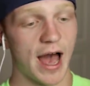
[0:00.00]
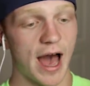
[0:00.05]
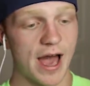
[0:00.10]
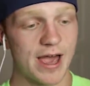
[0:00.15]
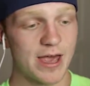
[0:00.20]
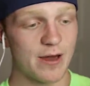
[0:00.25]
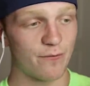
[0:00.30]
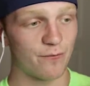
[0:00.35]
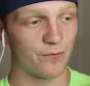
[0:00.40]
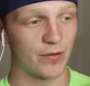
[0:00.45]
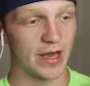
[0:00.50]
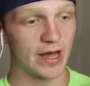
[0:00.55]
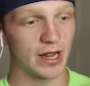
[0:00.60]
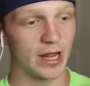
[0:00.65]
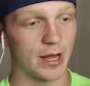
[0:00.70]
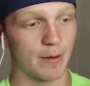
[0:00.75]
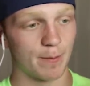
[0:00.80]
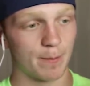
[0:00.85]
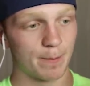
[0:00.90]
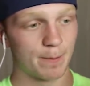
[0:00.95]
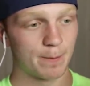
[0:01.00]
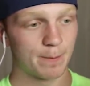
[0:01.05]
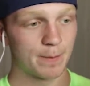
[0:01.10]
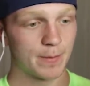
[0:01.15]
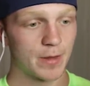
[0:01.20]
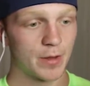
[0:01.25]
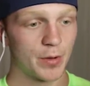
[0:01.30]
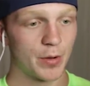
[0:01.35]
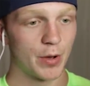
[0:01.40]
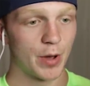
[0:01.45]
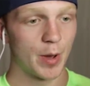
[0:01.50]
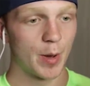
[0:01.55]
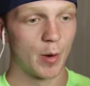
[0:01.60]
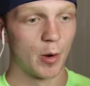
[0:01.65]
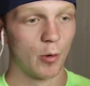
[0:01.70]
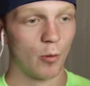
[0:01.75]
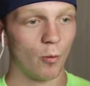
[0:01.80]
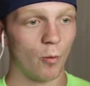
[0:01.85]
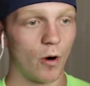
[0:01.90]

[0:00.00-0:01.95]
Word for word: How you feeling? Really good hiding spot.